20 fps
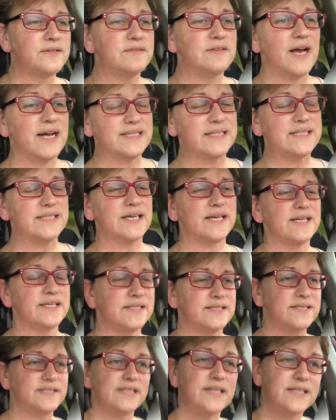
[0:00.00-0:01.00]
that
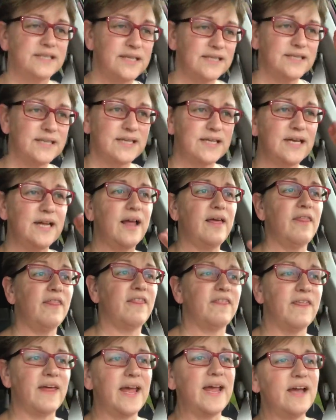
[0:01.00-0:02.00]
says, ding, ding,
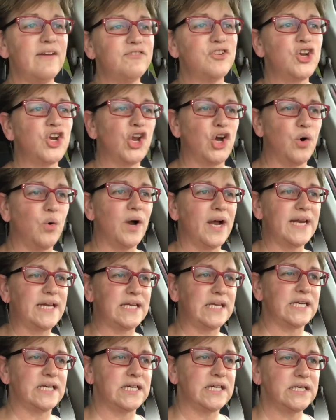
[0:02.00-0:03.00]
ding, they have no
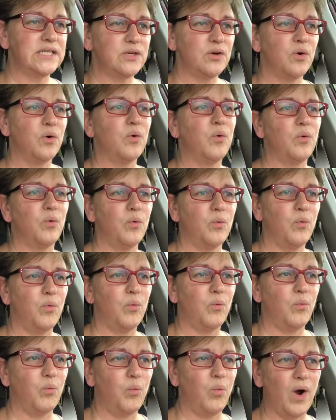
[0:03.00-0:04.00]
idea
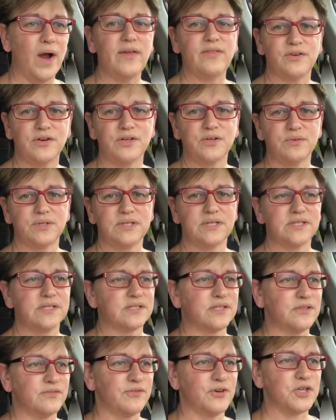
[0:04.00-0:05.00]
why they're doing
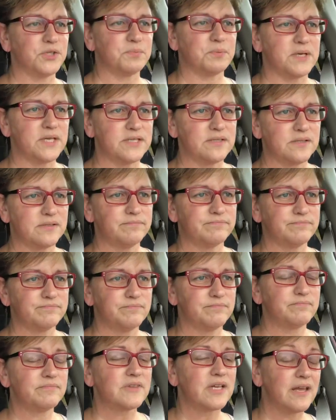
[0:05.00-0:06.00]
this in the first place.
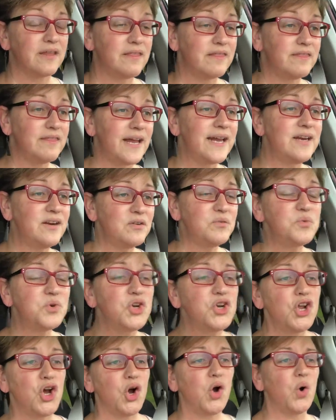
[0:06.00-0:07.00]
They
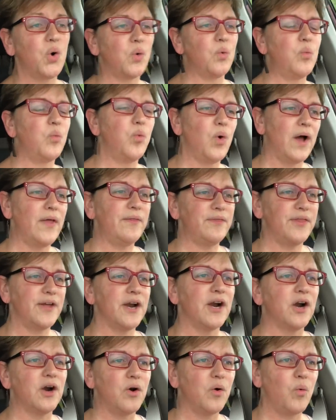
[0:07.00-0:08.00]
don't know what
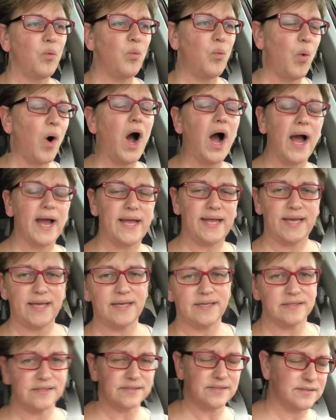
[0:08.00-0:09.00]
their why
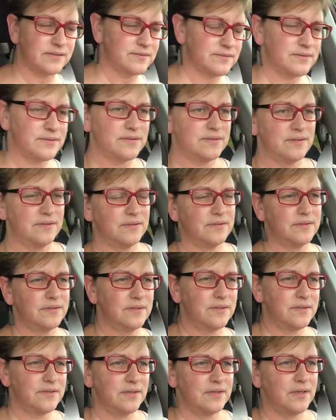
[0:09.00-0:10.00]
is.
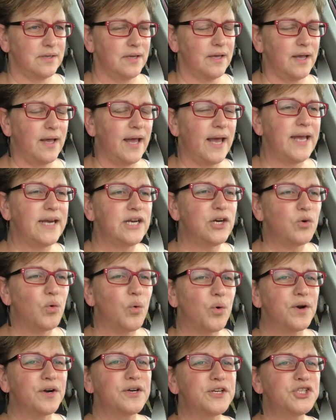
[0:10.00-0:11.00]
And in
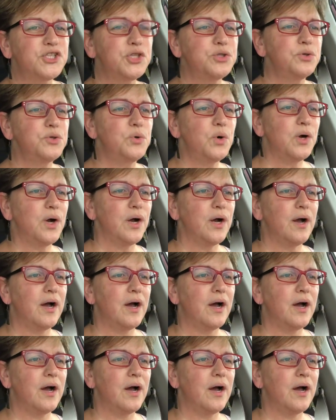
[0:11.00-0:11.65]
order to